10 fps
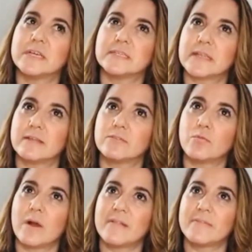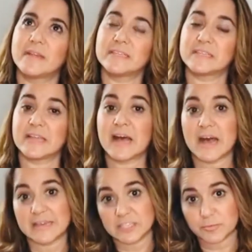is not the one that is in the
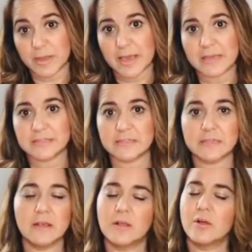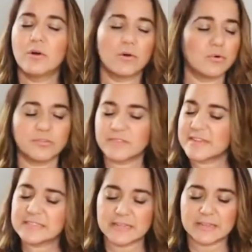highest best or
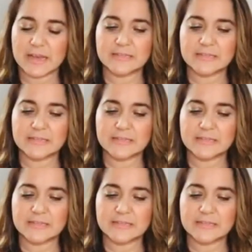things like that.